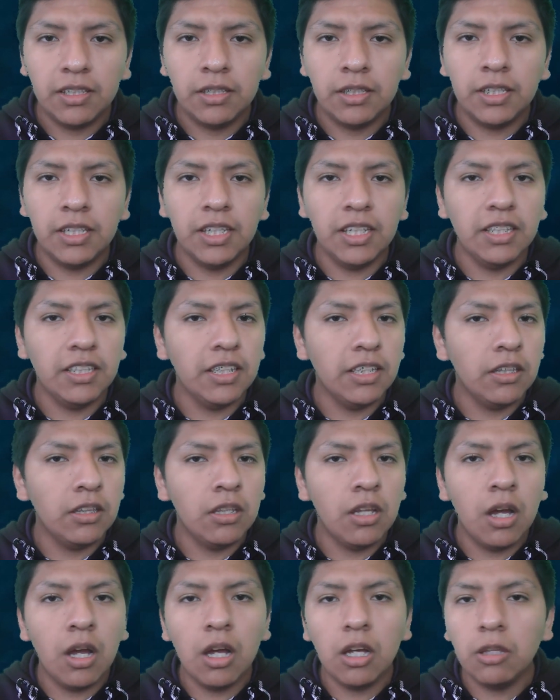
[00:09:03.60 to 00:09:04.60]
He did
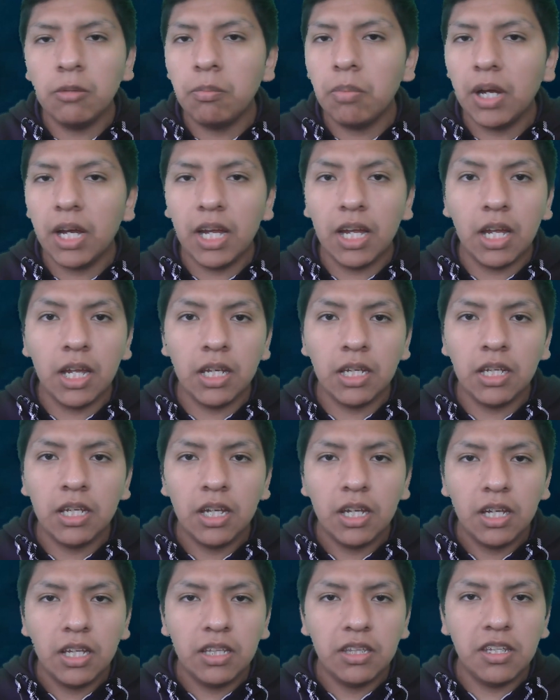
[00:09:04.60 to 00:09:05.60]
not buy
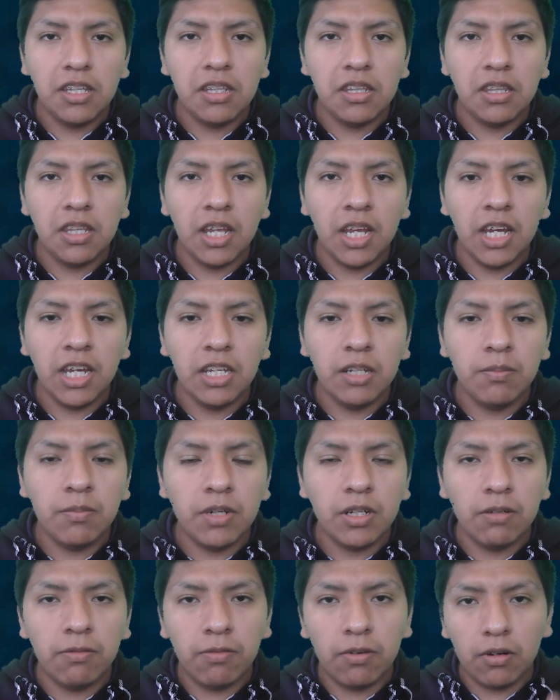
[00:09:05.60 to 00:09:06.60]
the
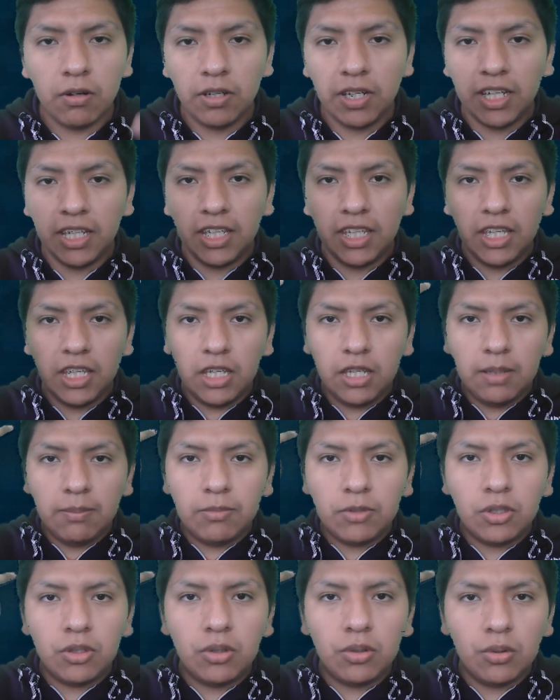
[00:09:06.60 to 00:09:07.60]
nightmare for
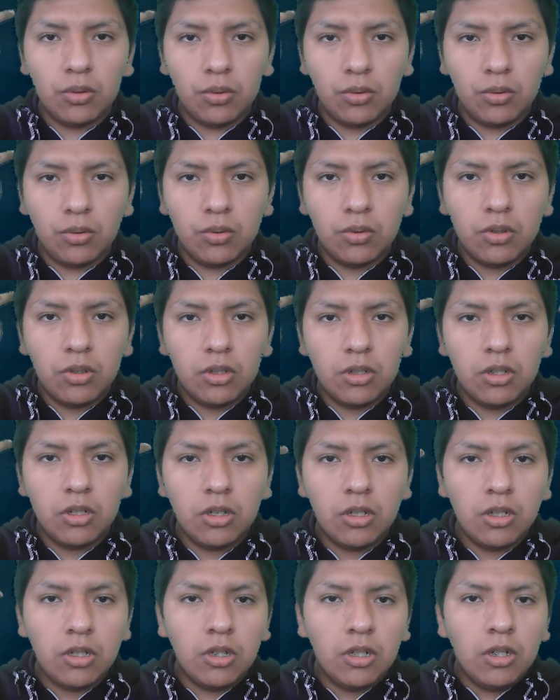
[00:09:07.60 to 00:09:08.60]
him to
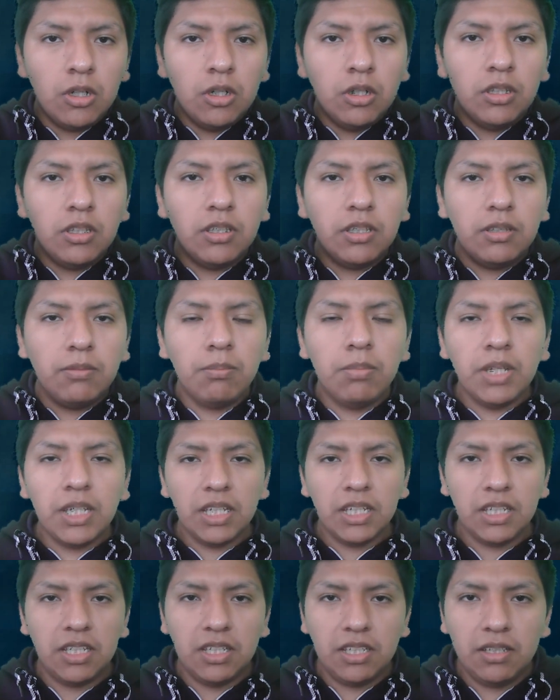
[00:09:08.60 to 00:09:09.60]

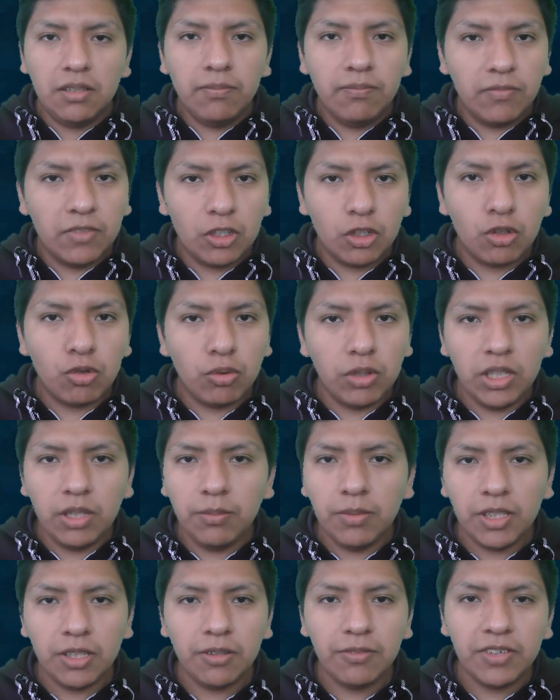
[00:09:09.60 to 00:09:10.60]
be
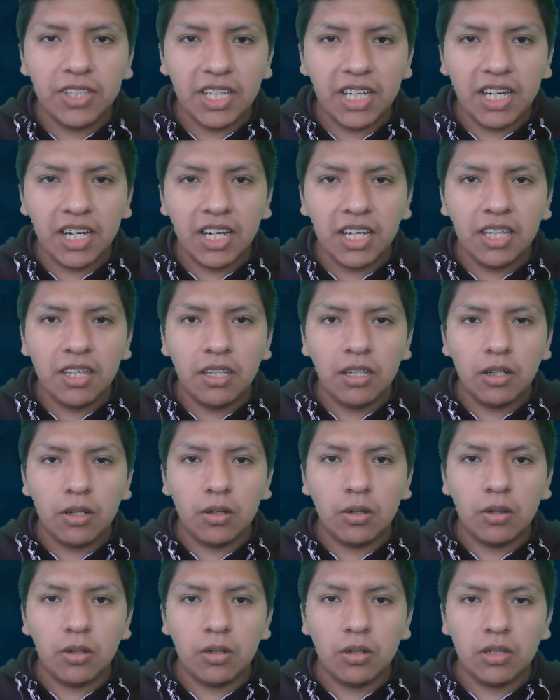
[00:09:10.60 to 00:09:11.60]
dreaming of that,
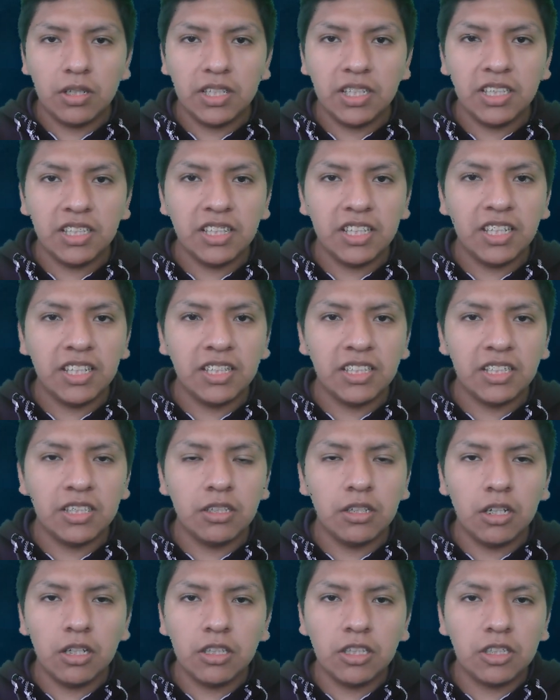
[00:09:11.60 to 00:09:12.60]
or it is
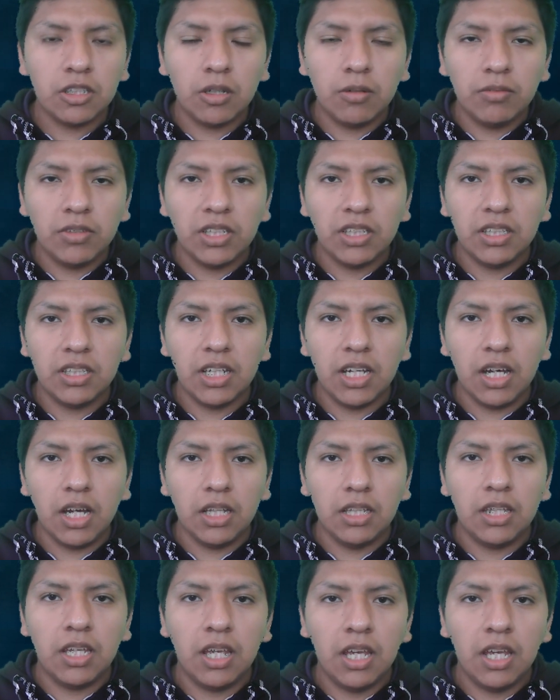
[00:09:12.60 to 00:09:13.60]
not something
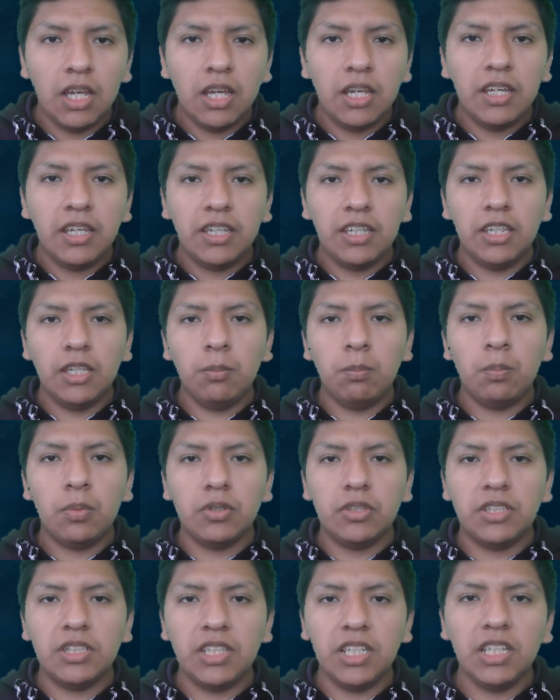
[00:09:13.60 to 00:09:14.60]
that he
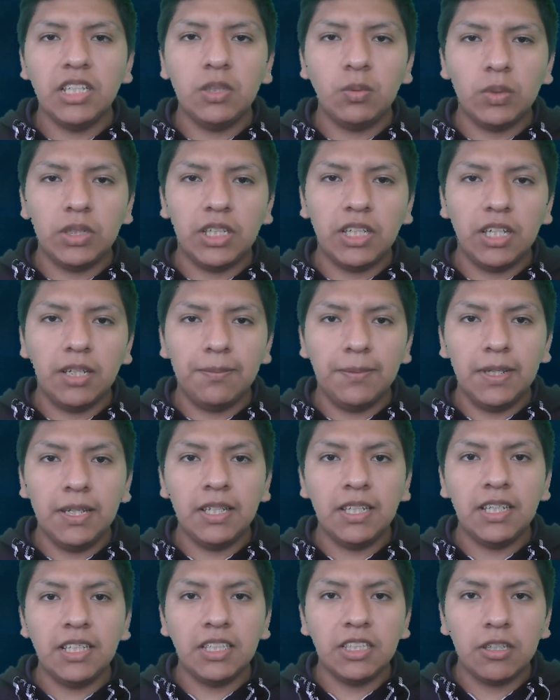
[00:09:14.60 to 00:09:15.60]
possessed with him. It
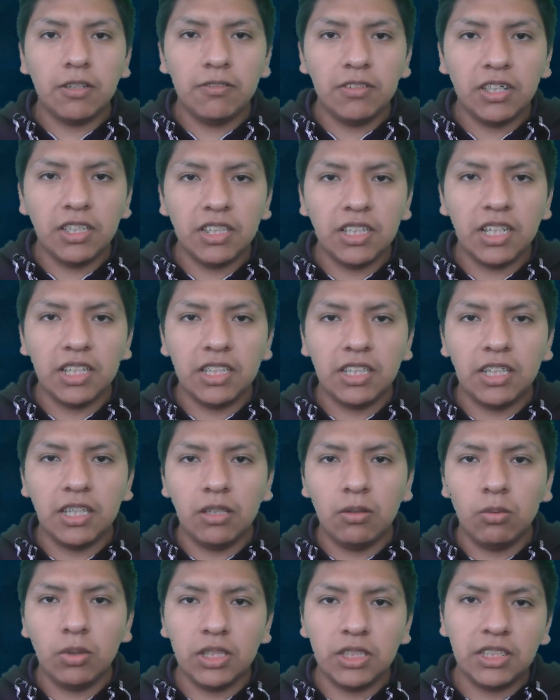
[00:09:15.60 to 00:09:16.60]
is something that he
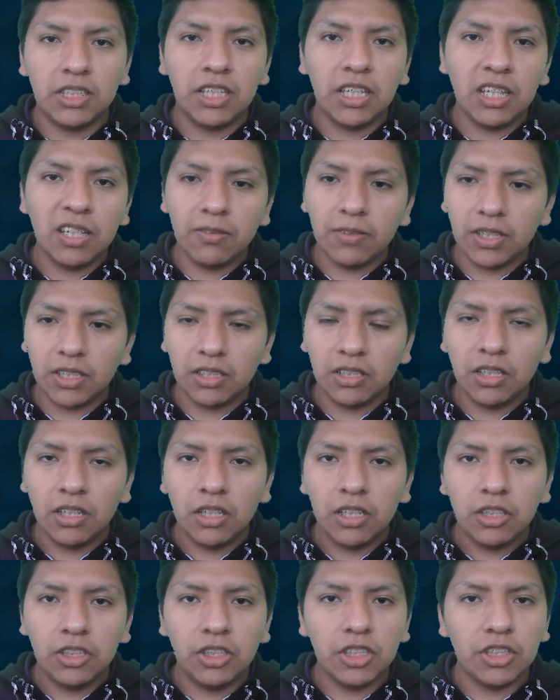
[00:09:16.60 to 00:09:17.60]
was given.
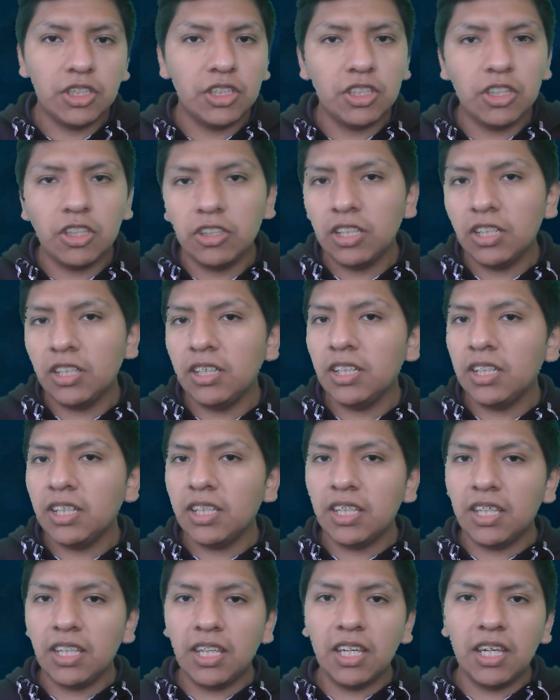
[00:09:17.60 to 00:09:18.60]
Just suddenly
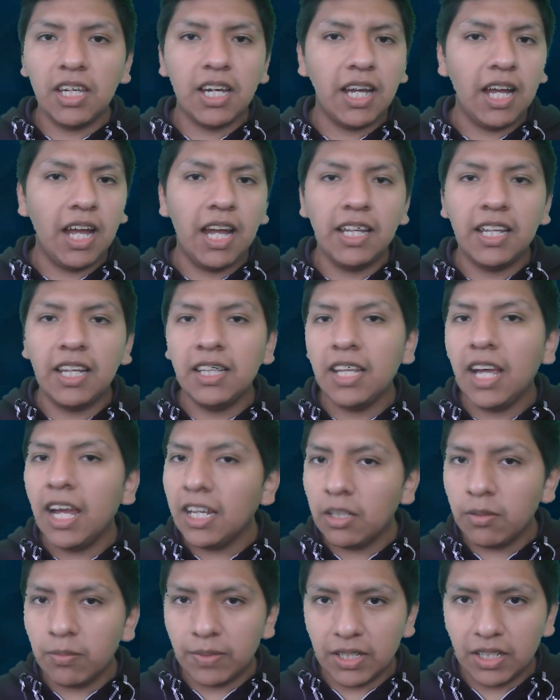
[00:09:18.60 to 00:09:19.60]
he had a
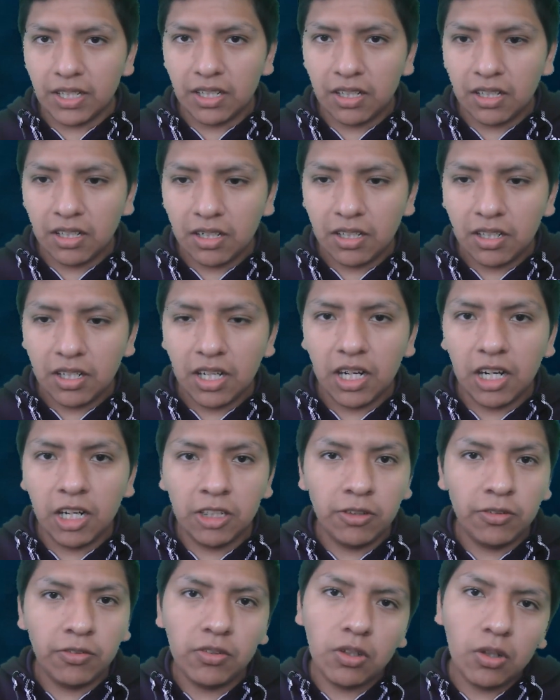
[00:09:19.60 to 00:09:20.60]
nightmare out
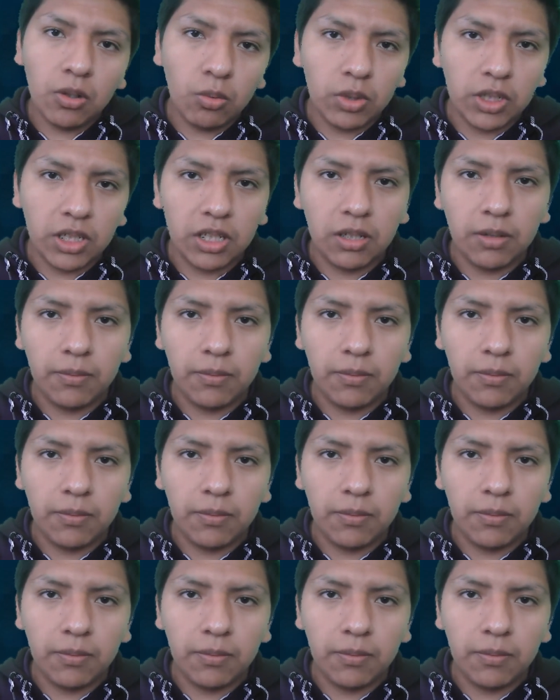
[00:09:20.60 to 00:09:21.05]
of nowhere.